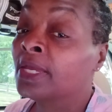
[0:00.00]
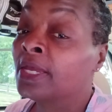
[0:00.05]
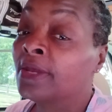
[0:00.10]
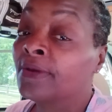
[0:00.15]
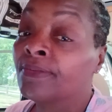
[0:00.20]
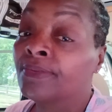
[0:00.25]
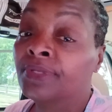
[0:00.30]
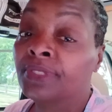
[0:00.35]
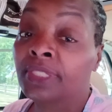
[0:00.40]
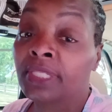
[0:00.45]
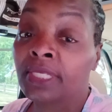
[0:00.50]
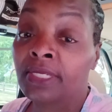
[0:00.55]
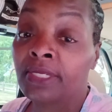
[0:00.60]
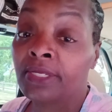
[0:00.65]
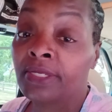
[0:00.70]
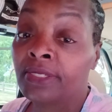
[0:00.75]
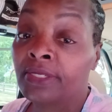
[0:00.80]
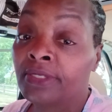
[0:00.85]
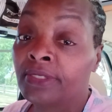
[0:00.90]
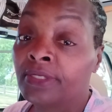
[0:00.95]

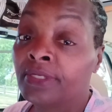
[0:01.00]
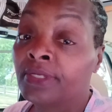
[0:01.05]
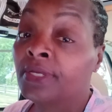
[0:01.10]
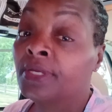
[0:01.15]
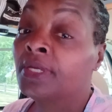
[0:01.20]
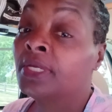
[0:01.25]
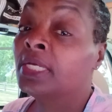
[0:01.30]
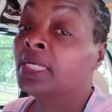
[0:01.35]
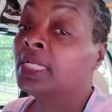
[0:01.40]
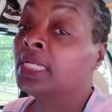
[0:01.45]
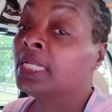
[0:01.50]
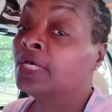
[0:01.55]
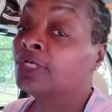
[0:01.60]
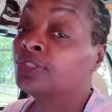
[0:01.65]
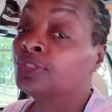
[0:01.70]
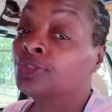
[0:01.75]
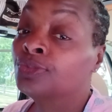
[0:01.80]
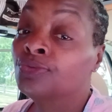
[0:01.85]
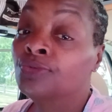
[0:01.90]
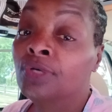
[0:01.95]
everything
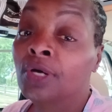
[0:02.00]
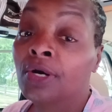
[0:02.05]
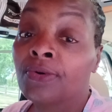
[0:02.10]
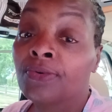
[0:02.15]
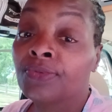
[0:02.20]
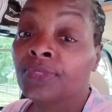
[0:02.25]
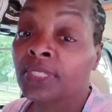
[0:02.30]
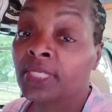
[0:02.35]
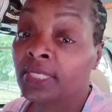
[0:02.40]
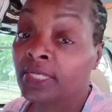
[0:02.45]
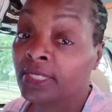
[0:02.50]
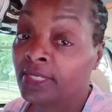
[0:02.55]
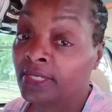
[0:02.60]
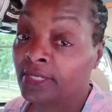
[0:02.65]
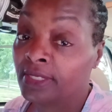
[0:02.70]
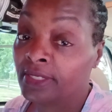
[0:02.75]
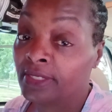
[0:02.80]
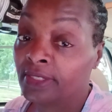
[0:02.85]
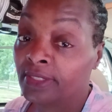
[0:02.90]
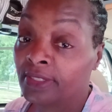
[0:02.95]
that you going to
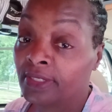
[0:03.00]
need